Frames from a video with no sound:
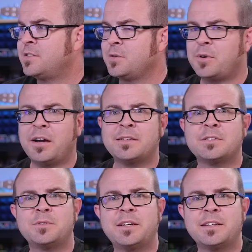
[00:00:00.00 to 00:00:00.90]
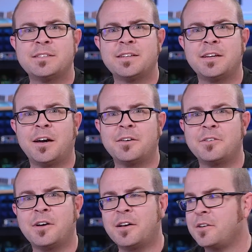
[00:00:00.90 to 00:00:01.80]
super hot this week and it's getting hotter
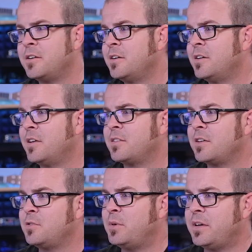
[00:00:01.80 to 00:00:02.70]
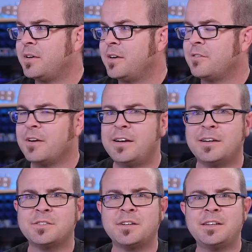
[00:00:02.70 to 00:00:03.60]
and hotter as I speak right
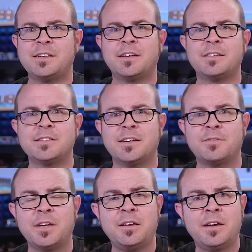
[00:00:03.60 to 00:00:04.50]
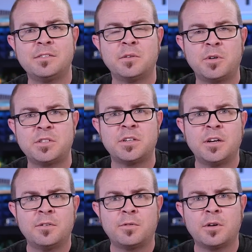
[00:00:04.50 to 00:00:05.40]
now, so I need to cut things off. Thank you guys so much
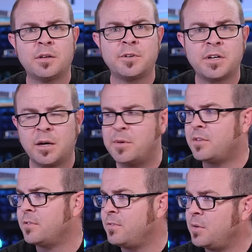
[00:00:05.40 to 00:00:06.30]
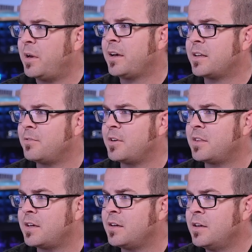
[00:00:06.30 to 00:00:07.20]
for all of your comments and feedback and
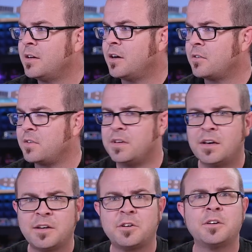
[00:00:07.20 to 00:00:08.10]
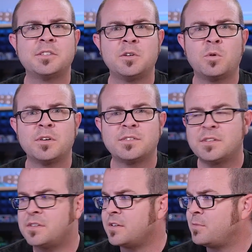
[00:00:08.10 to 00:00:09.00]
everything, all of the encouraging words
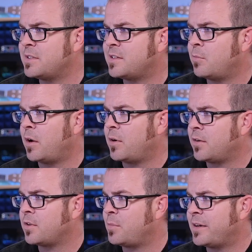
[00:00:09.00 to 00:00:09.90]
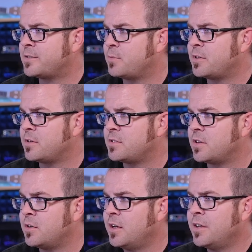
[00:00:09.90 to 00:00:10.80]
that have been sent my way over the past month or
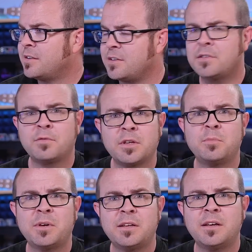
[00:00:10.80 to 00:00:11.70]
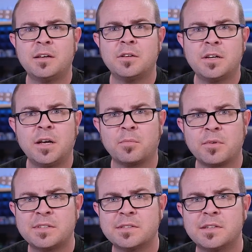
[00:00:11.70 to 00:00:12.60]
so. Things have really been looking up
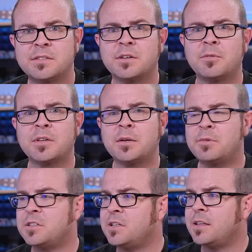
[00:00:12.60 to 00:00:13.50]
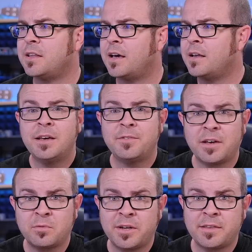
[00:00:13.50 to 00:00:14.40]
recently, so I really appreciate that. If you
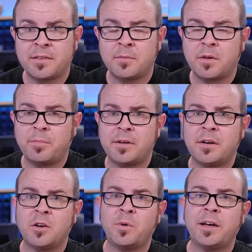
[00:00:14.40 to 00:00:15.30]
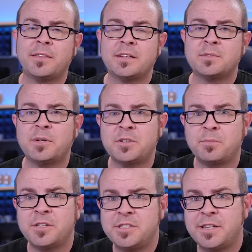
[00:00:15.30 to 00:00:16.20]
guys wanna hit the thumbs up button on your way out, that is much
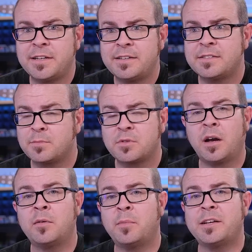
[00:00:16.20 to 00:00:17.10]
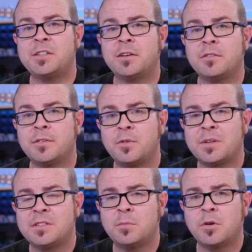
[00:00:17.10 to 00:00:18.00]
appreciated. Subscribe to my channel if you
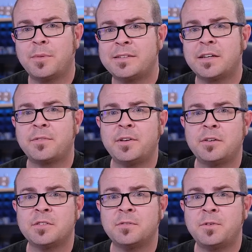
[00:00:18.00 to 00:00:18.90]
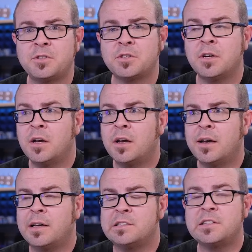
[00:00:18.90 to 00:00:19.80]
wanna see more of my tech videos in the future, and